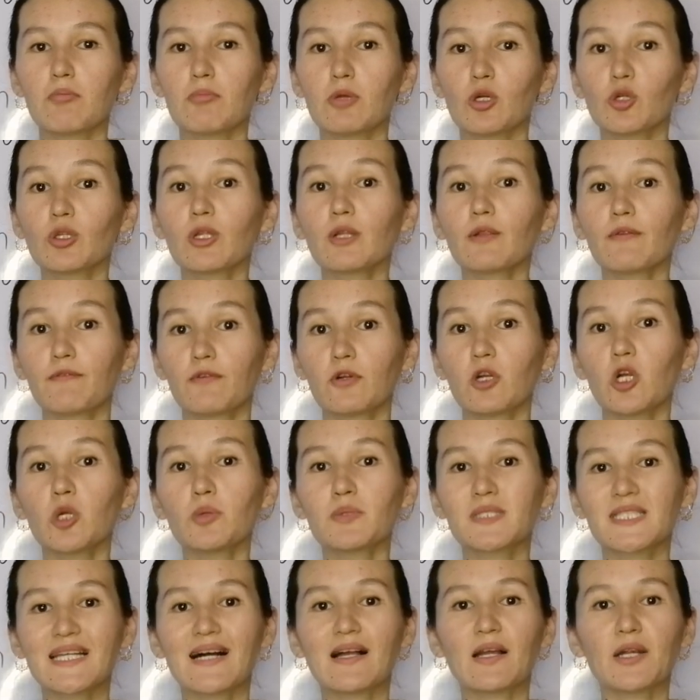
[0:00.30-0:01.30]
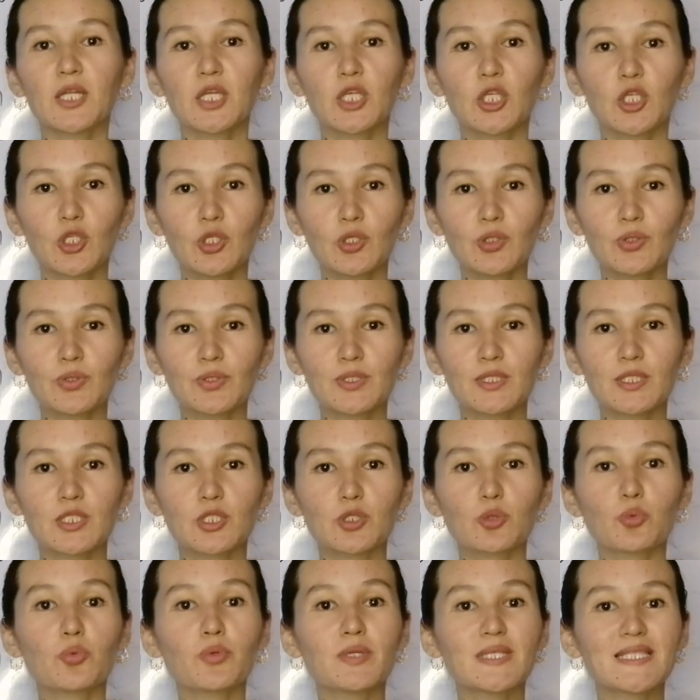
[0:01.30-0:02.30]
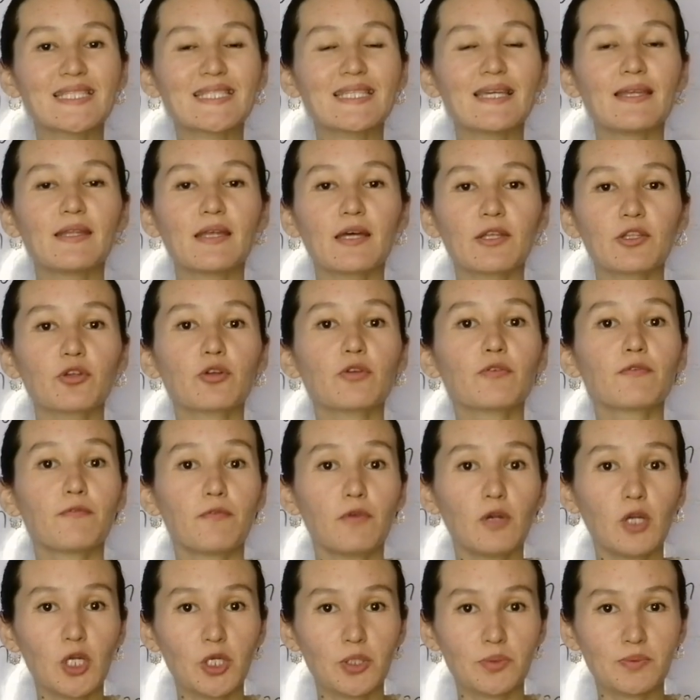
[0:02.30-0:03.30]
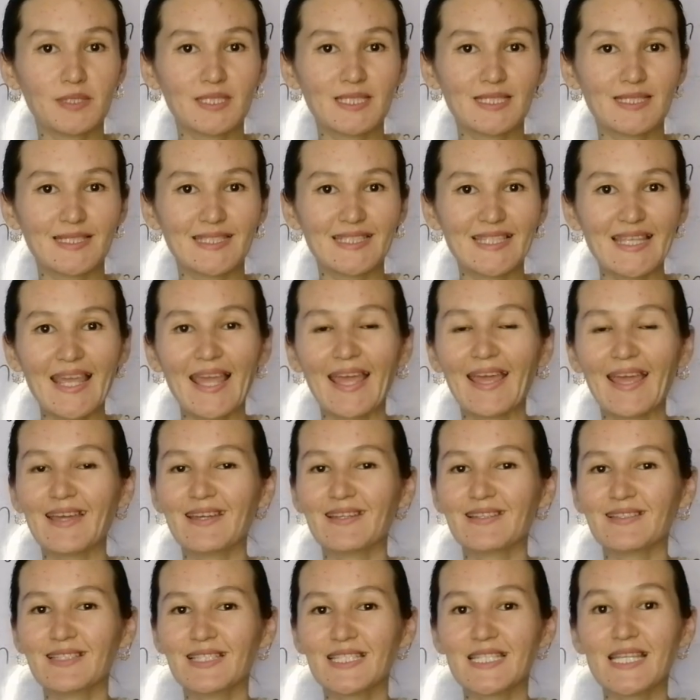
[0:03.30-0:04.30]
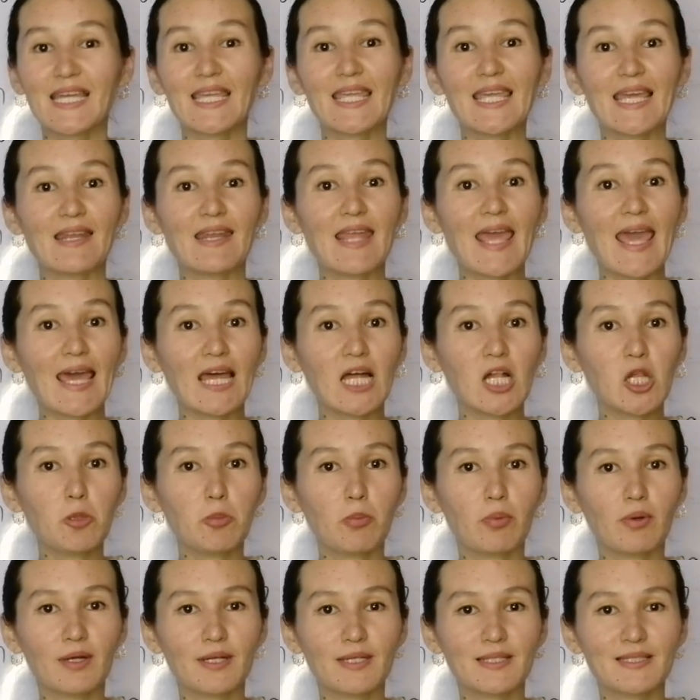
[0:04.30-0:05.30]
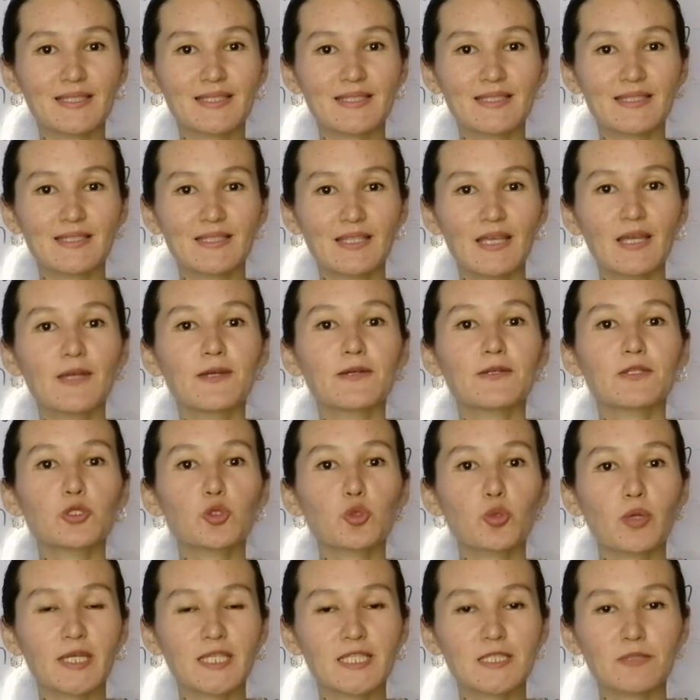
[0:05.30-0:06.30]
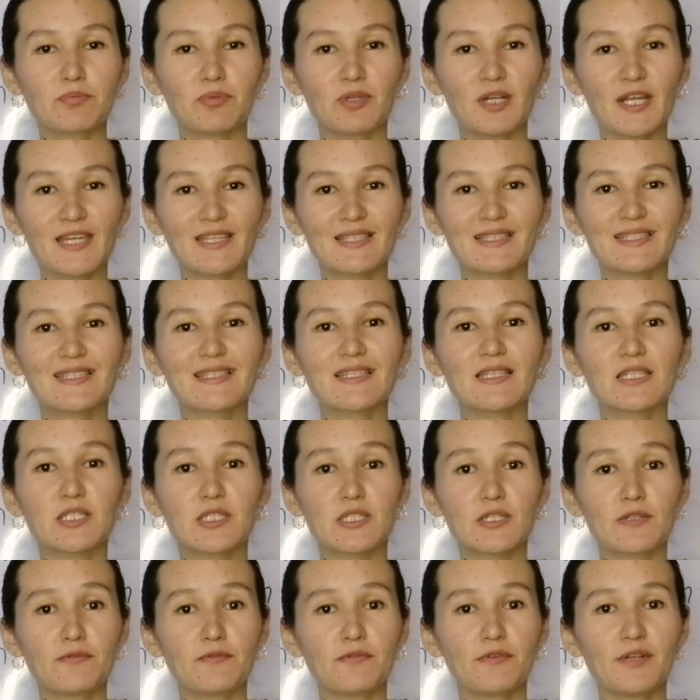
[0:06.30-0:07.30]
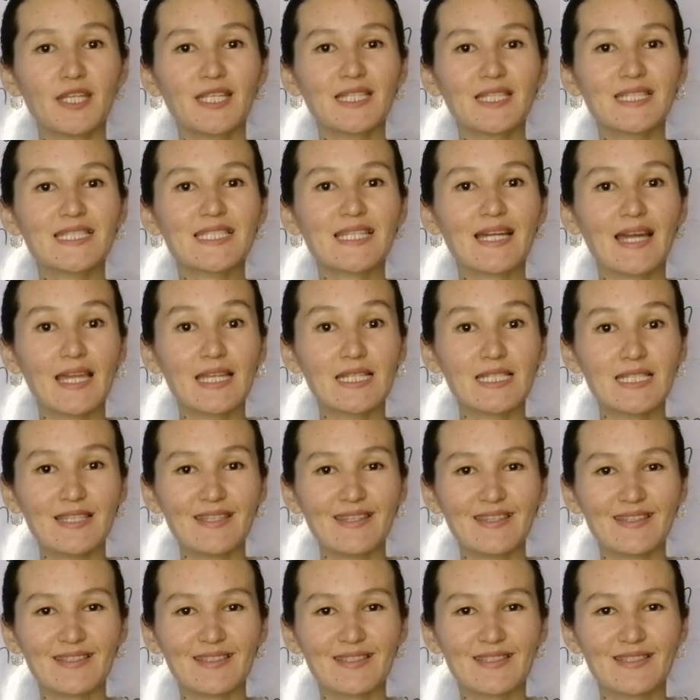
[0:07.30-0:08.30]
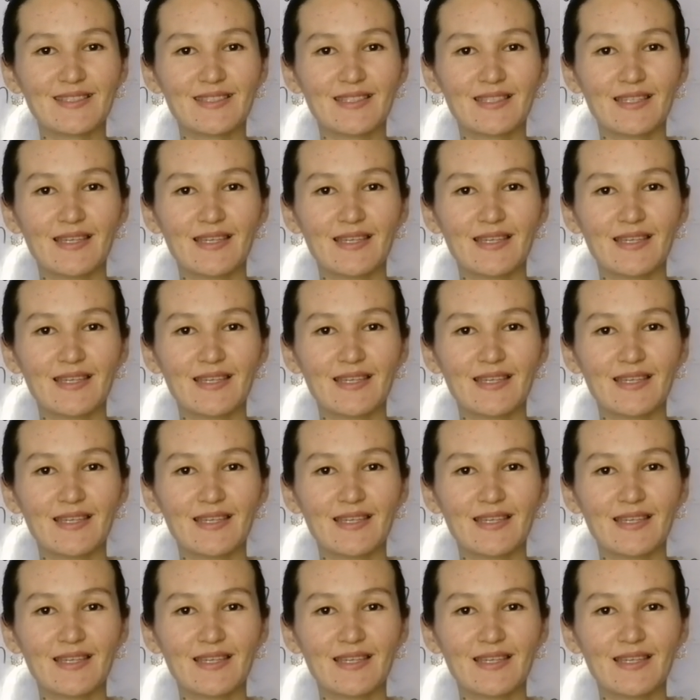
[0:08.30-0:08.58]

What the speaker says: Modal verbs are used with another verbs and can help us to express different ideas